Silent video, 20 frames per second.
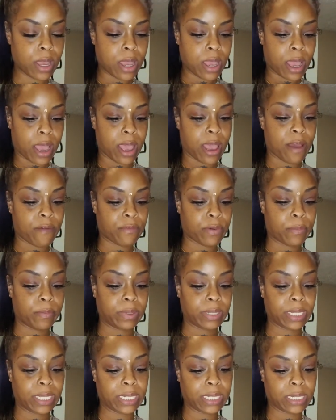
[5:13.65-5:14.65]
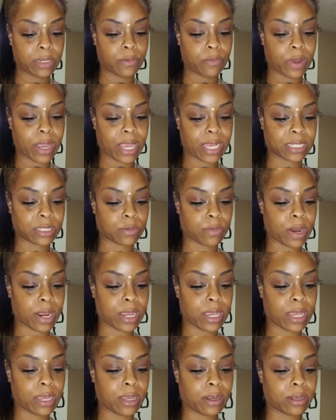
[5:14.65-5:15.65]
I have a blended wax
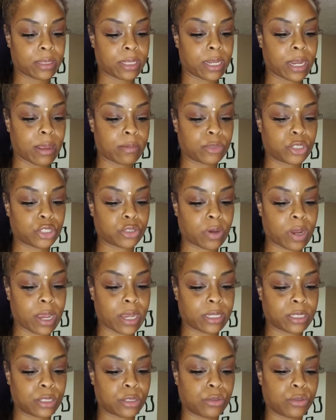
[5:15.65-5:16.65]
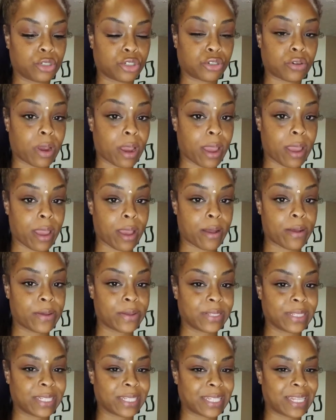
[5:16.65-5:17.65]
right here that I'm trying to try out
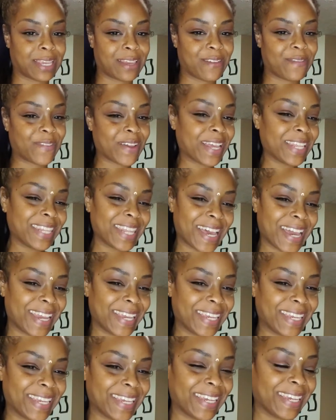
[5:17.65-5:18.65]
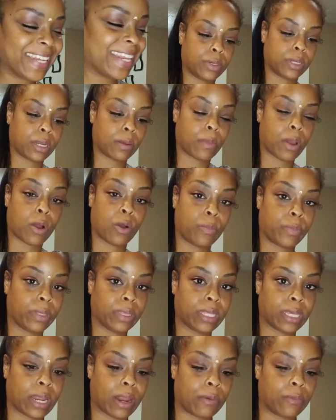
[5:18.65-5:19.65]
and see if I like it. And I'm hoping
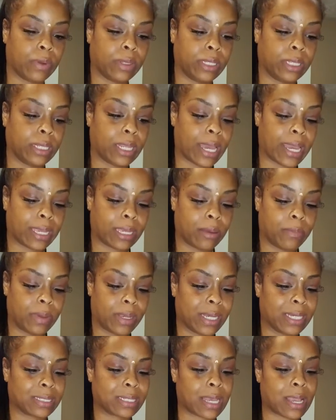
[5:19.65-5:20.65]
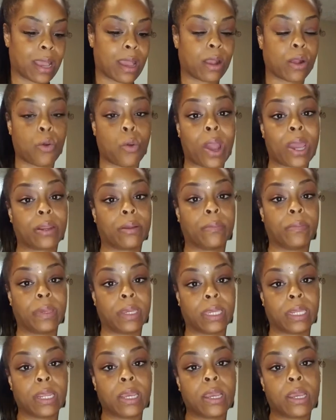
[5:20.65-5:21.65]
that I really like it because I got quite a
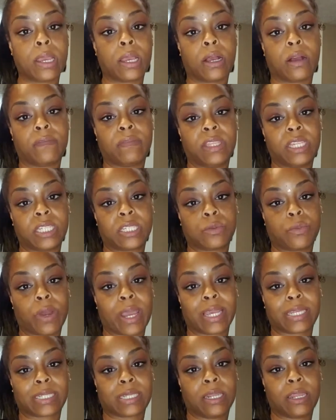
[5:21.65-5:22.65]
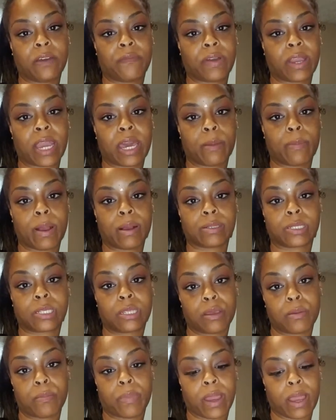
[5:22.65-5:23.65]
bit of this wax left. I got about
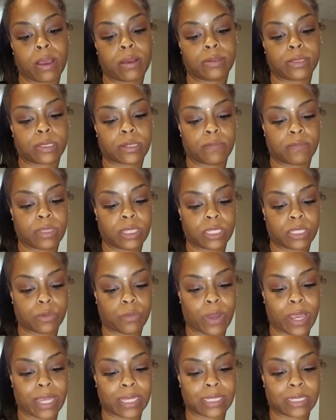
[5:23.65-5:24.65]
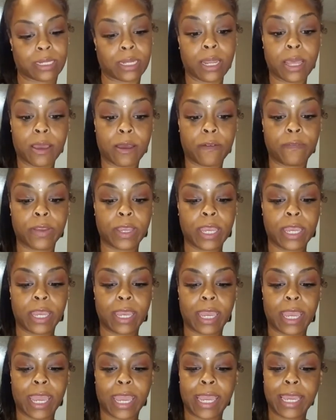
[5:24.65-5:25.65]
10 pounds of this wax
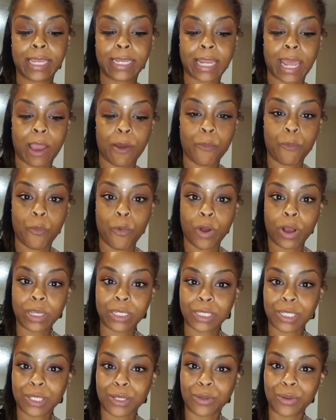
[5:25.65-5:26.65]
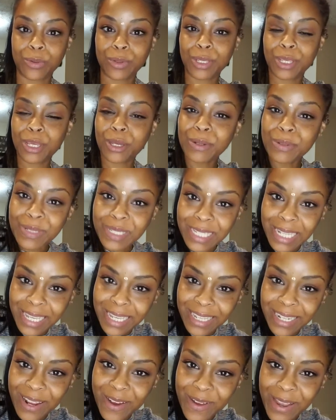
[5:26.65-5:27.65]
left and I want to use
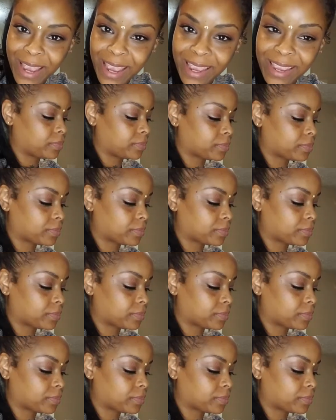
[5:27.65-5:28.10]
it, okay?